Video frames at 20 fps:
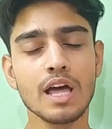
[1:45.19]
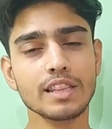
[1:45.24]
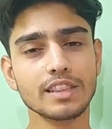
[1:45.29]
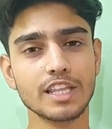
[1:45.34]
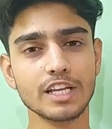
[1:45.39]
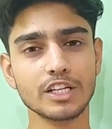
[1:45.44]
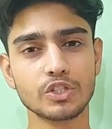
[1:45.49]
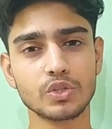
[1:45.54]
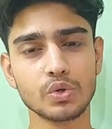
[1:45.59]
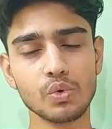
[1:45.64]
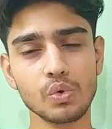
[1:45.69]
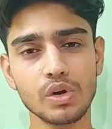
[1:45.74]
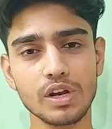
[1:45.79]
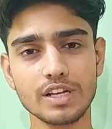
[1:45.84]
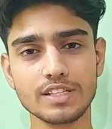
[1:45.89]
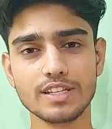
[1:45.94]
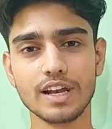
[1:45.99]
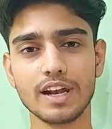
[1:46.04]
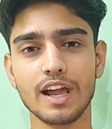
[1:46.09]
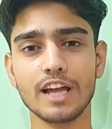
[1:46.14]
Think School
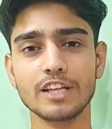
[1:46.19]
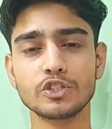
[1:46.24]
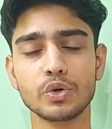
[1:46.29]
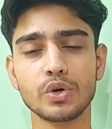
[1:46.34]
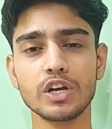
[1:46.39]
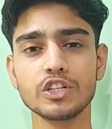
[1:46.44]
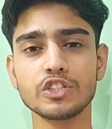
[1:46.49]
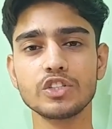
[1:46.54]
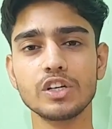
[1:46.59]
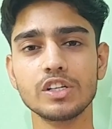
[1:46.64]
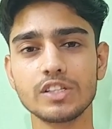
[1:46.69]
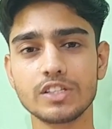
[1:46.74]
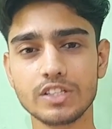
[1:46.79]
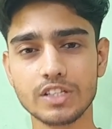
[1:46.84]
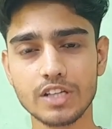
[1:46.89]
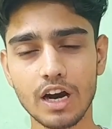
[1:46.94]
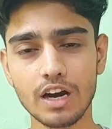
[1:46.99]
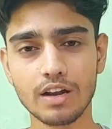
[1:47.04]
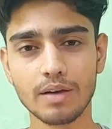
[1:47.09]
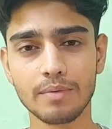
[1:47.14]
is an educational
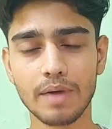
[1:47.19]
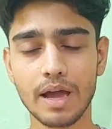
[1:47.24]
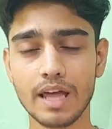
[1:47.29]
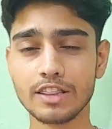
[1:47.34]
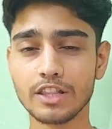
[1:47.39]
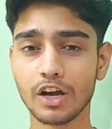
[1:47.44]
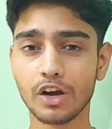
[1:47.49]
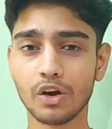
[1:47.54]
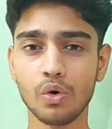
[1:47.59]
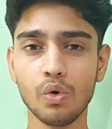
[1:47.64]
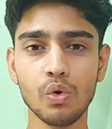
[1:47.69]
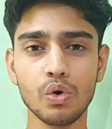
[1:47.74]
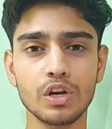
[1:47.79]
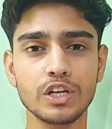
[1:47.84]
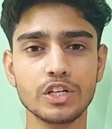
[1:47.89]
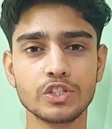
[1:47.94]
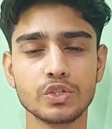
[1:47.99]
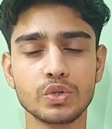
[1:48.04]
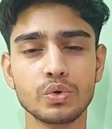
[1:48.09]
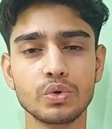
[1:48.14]
startup and their goal
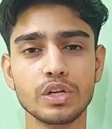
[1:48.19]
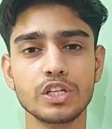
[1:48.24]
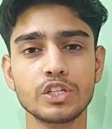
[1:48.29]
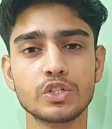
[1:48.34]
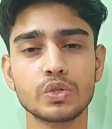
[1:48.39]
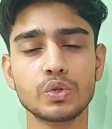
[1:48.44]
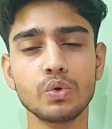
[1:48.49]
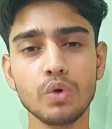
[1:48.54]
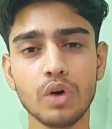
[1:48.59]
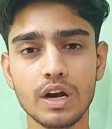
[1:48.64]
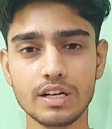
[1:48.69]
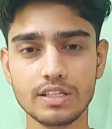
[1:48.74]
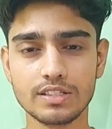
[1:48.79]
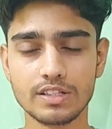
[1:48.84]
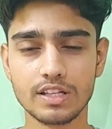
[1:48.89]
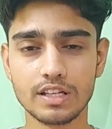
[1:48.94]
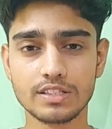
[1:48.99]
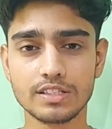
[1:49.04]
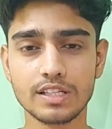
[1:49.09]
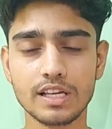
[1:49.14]
is to teach students
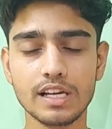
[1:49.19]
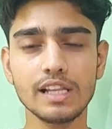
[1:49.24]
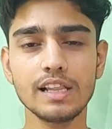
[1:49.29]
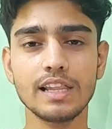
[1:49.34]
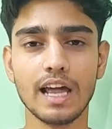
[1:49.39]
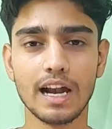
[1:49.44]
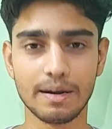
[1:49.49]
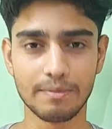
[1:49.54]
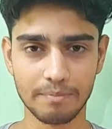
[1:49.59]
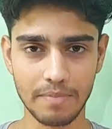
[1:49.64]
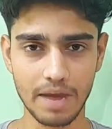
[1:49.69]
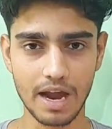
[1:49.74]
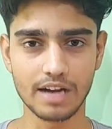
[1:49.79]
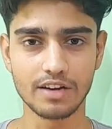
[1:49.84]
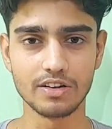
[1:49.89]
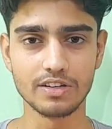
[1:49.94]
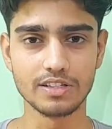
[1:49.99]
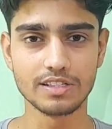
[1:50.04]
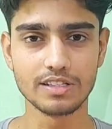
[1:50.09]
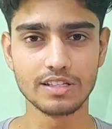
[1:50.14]
the skill that
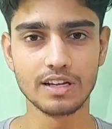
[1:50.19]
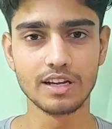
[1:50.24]
matters.